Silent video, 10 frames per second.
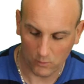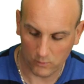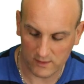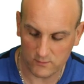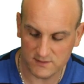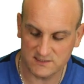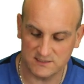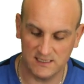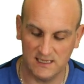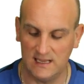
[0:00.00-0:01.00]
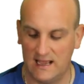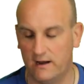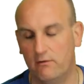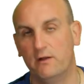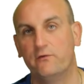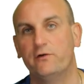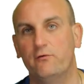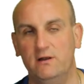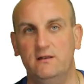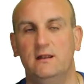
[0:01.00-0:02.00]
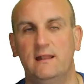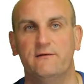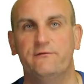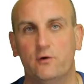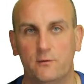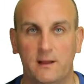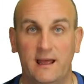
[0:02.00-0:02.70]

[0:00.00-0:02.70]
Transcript: we would see our answer written in that form.